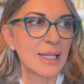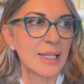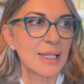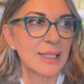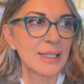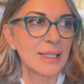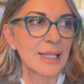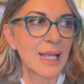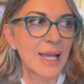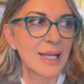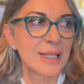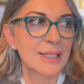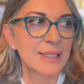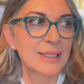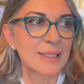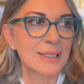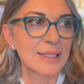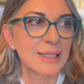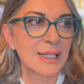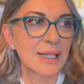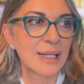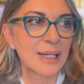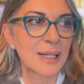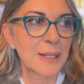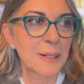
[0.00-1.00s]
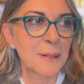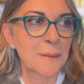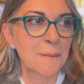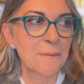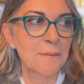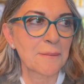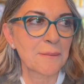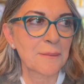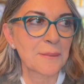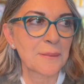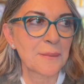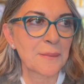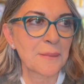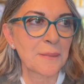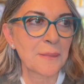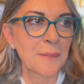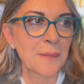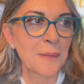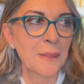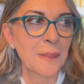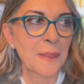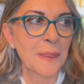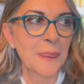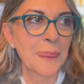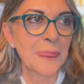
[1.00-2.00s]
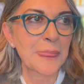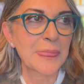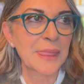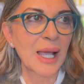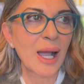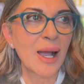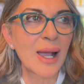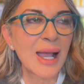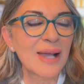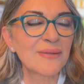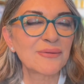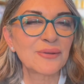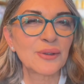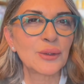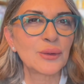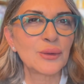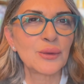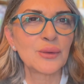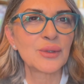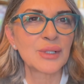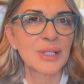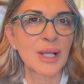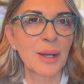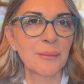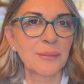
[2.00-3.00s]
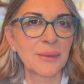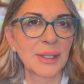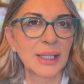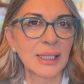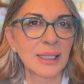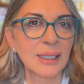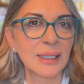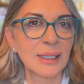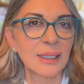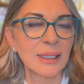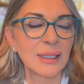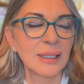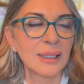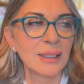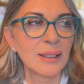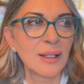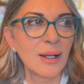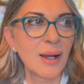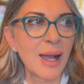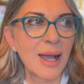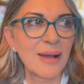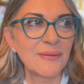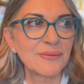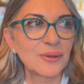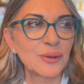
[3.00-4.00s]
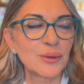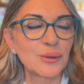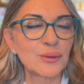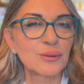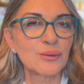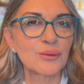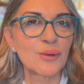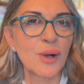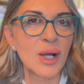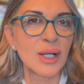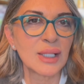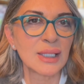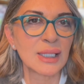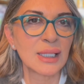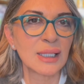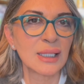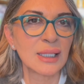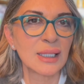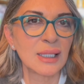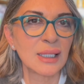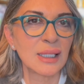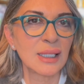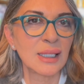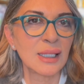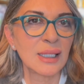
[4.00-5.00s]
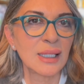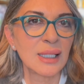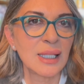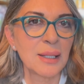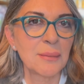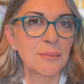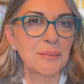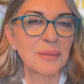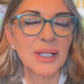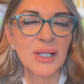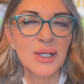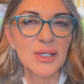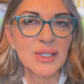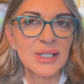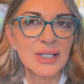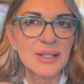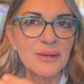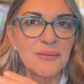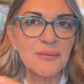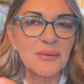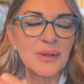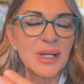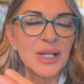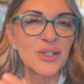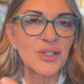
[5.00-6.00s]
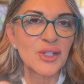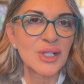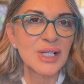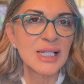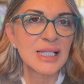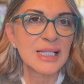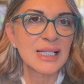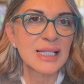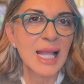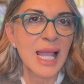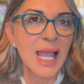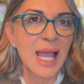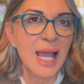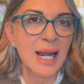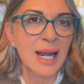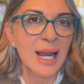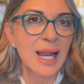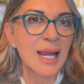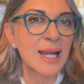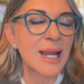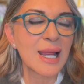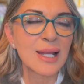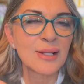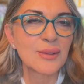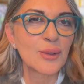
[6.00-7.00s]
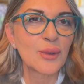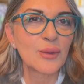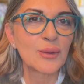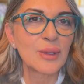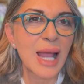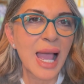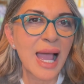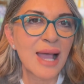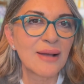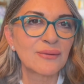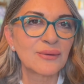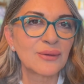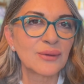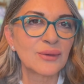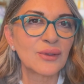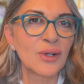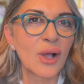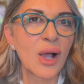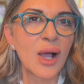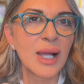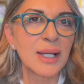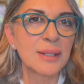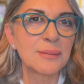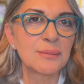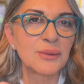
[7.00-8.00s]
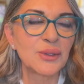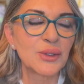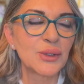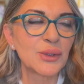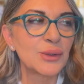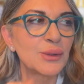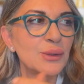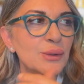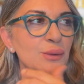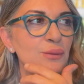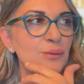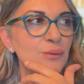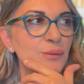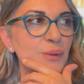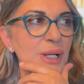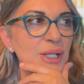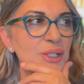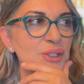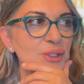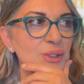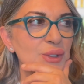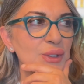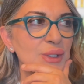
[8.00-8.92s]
that I have to do something, I have to run, because the vision is there and I don't have time to reach to